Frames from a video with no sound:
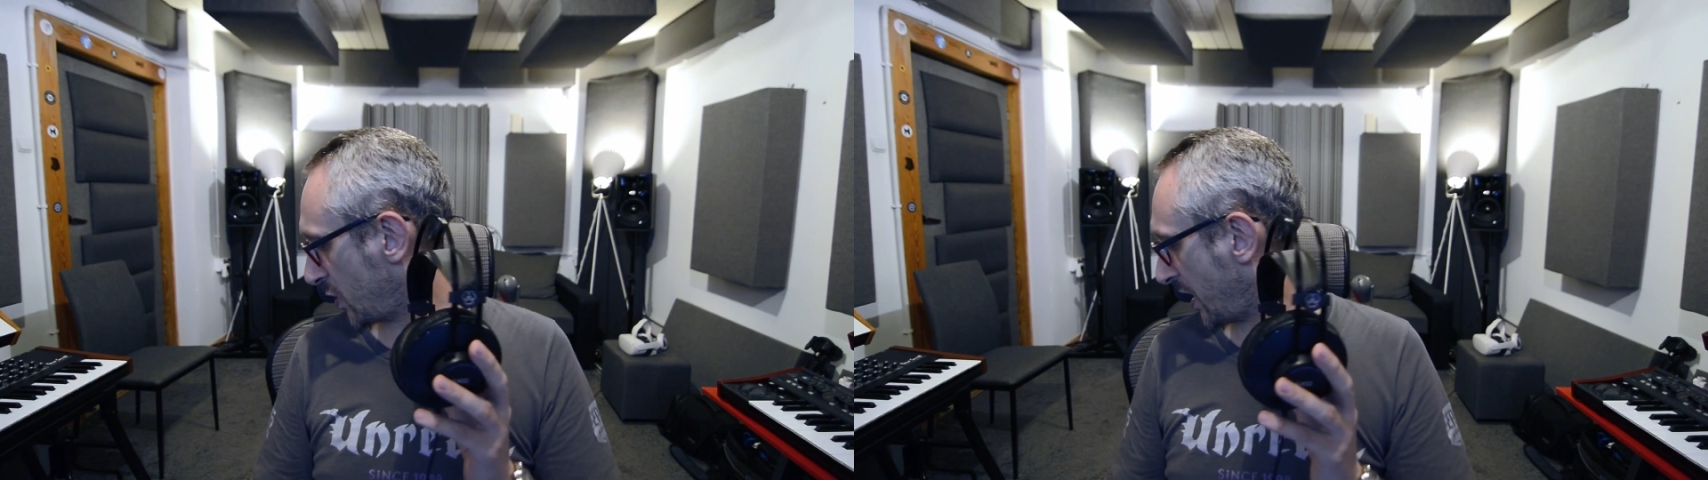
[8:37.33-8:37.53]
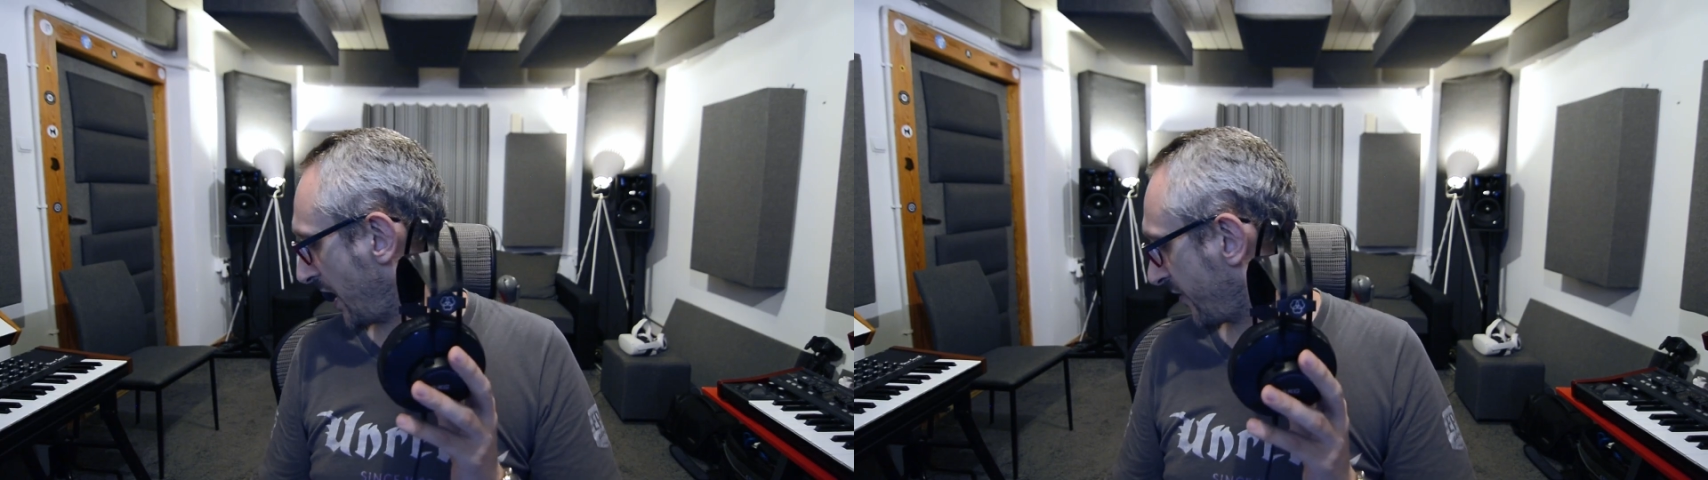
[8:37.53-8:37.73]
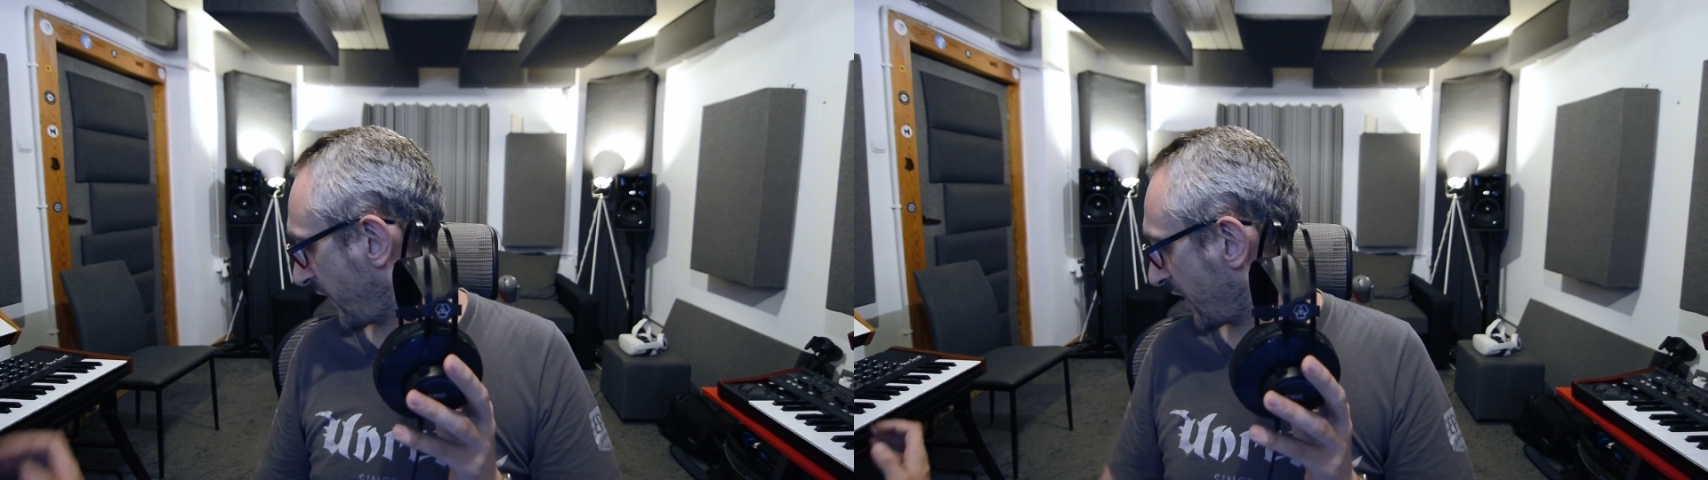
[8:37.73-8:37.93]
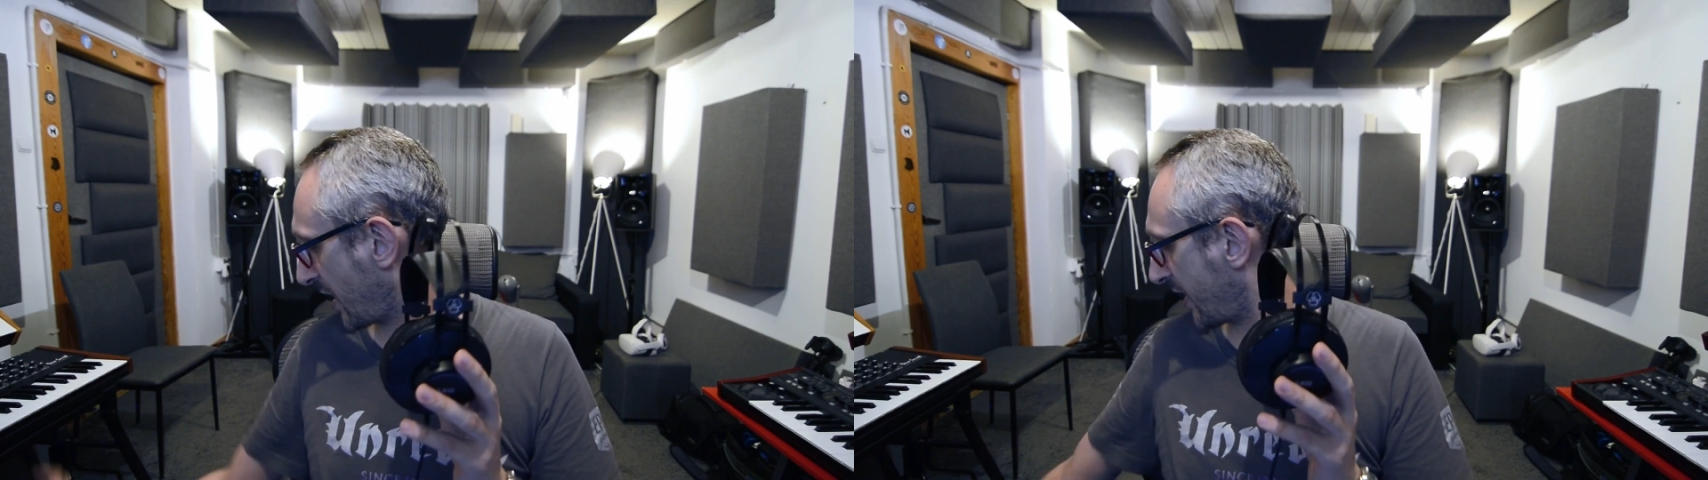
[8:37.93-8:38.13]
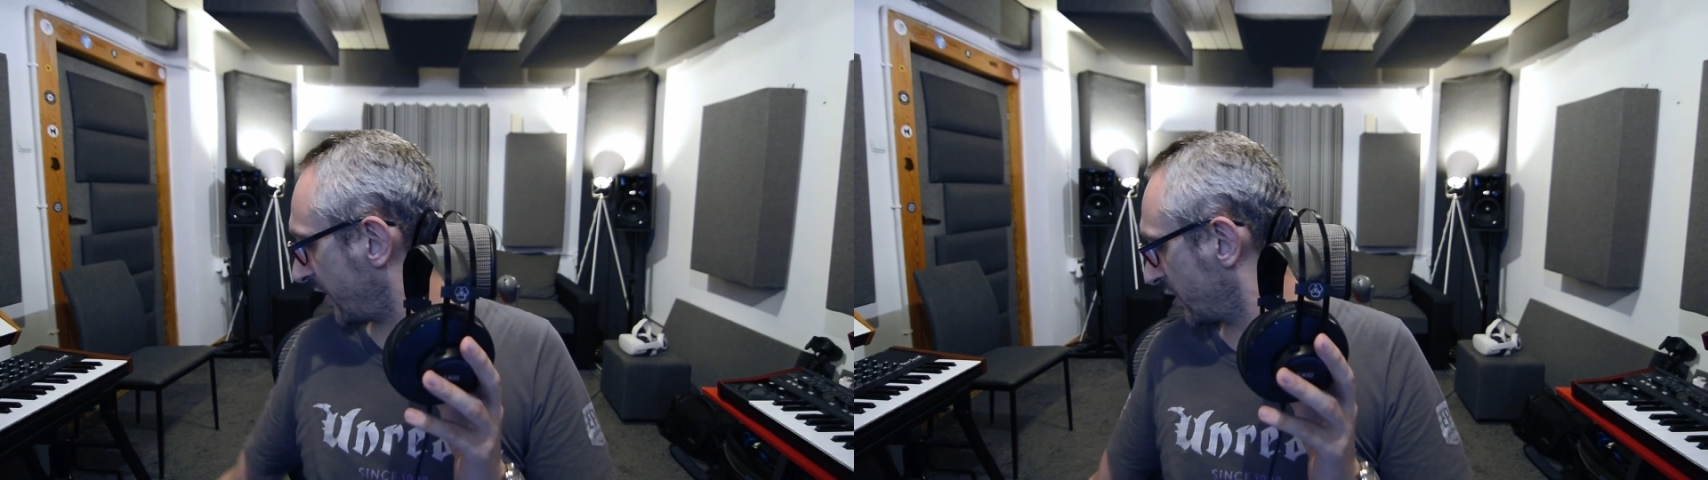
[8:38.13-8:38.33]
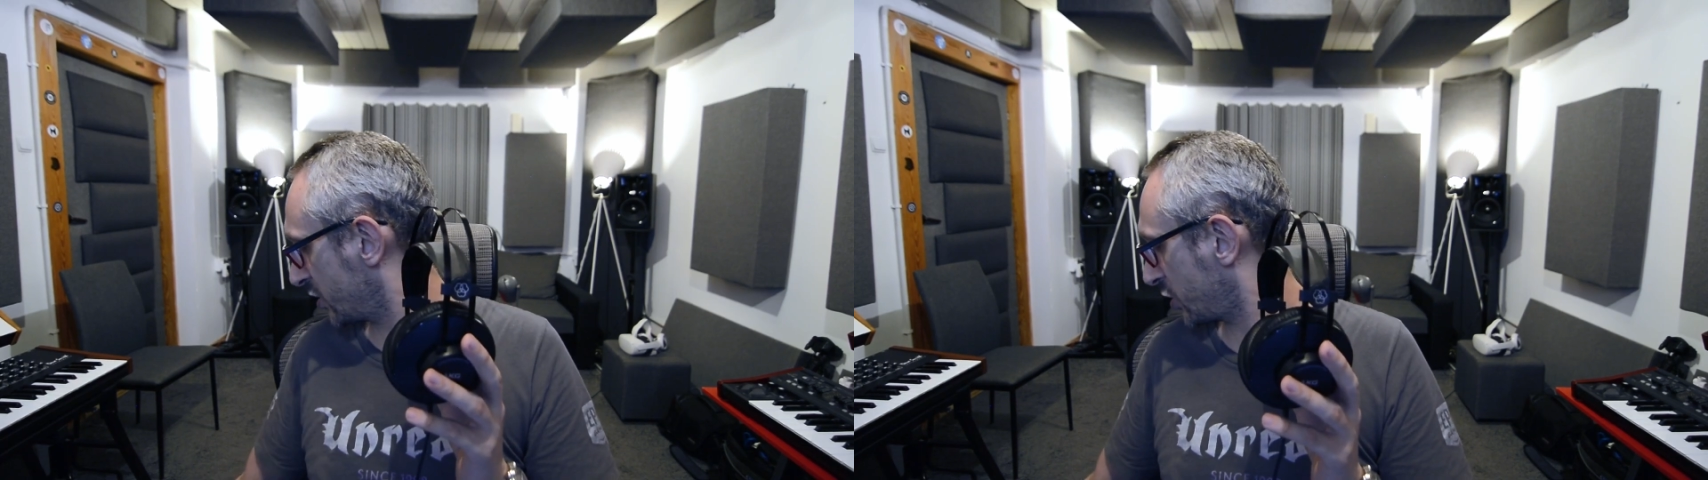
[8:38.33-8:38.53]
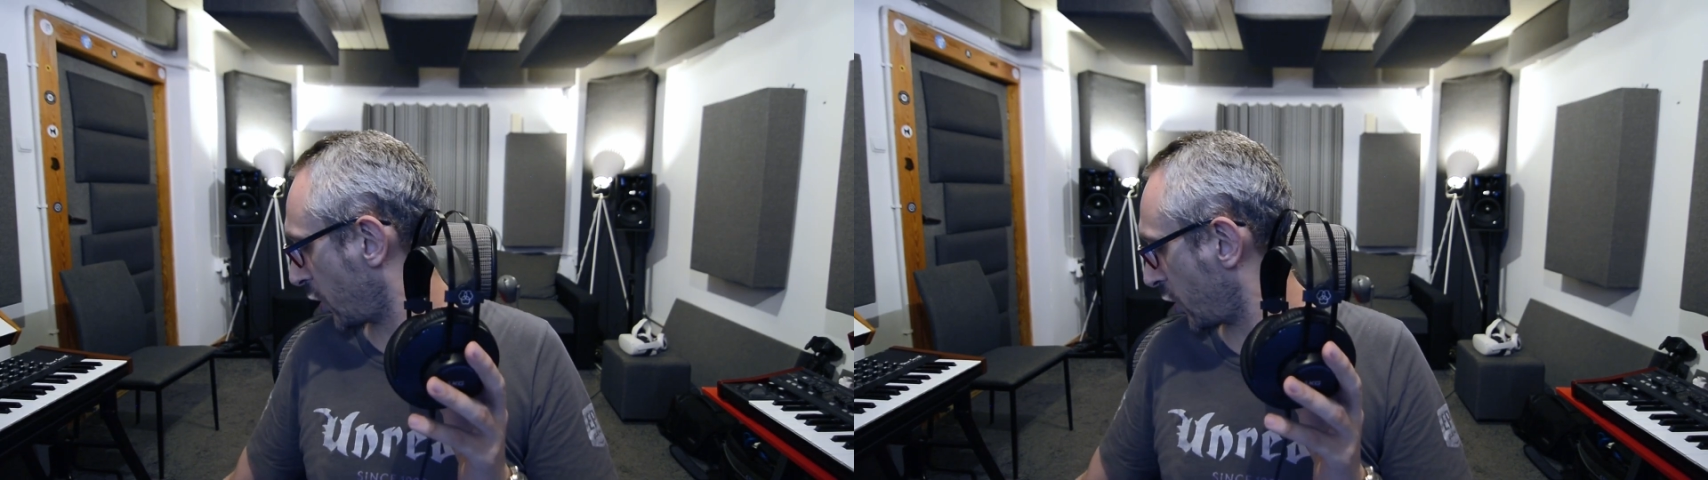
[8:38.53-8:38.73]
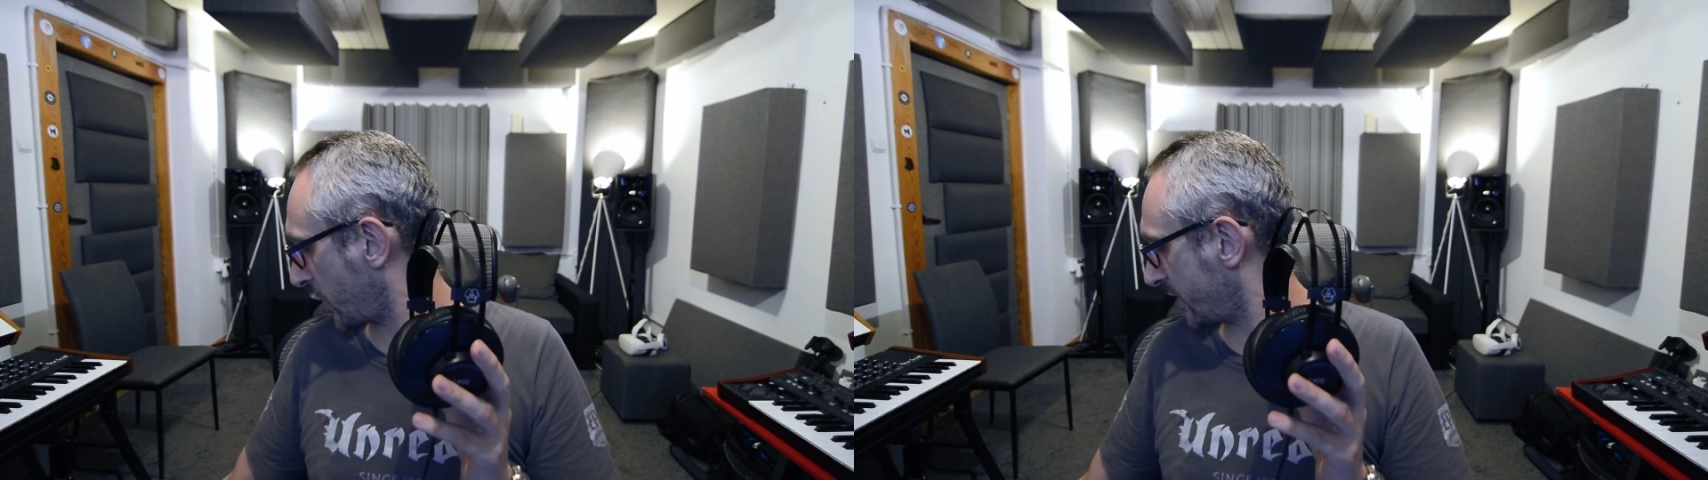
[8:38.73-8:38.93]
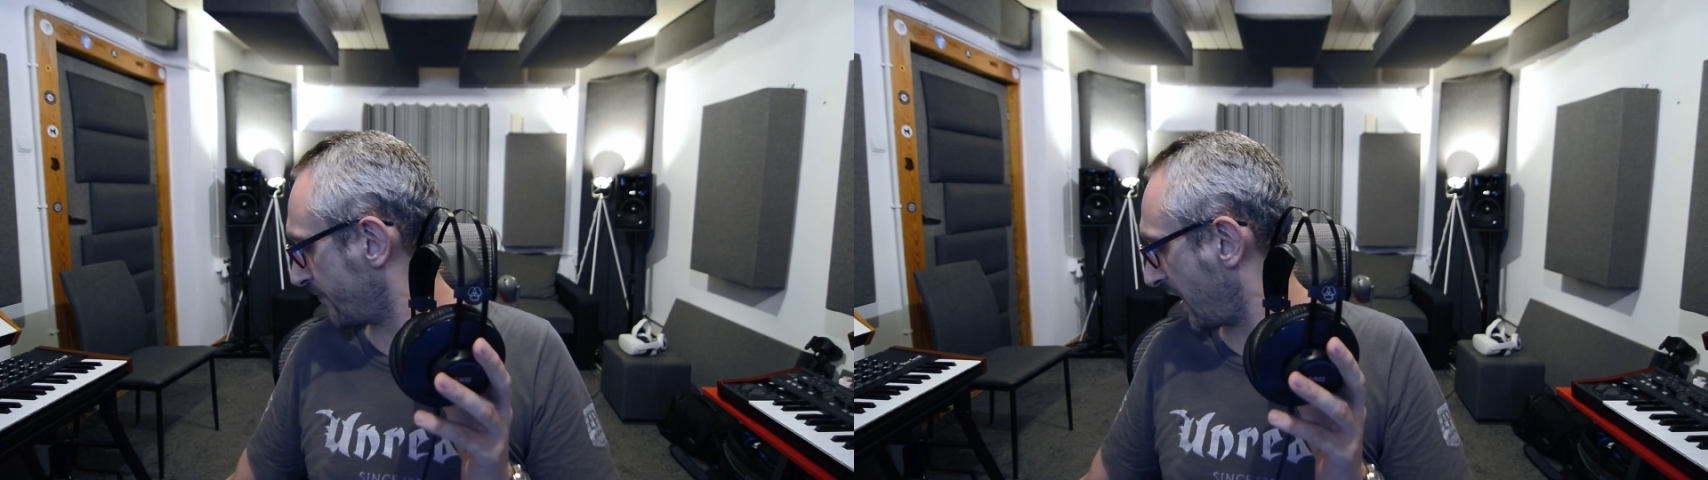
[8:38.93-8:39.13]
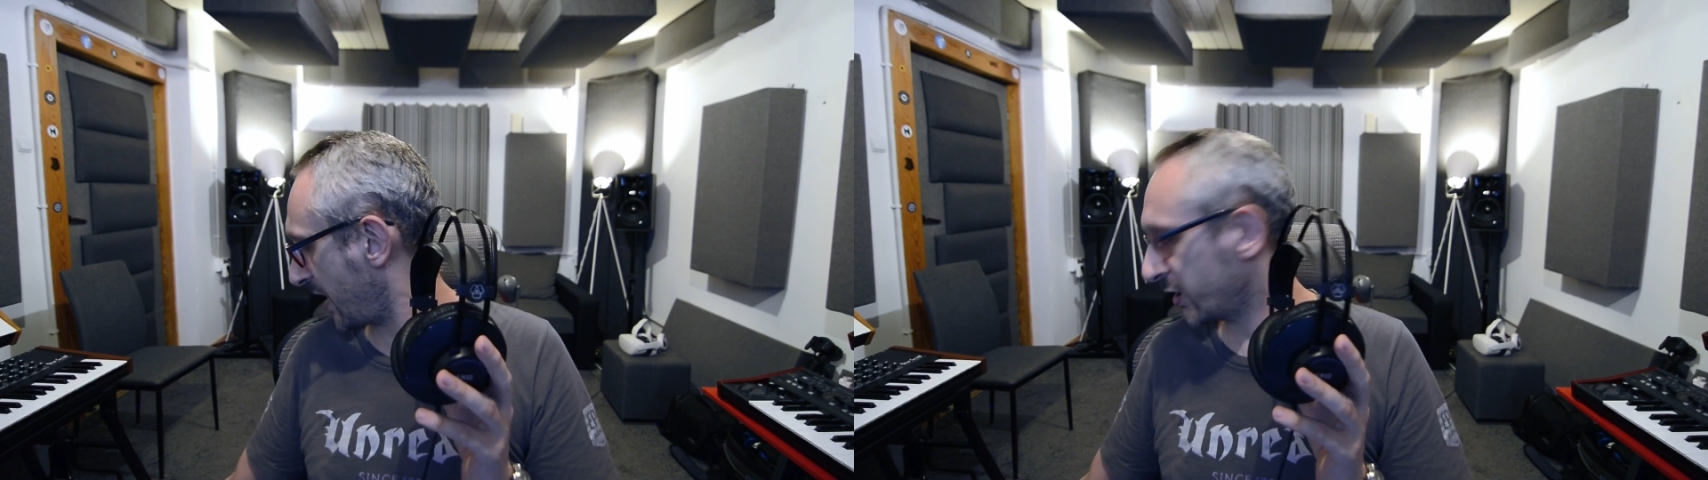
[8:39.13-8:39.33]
I think I enjoyed my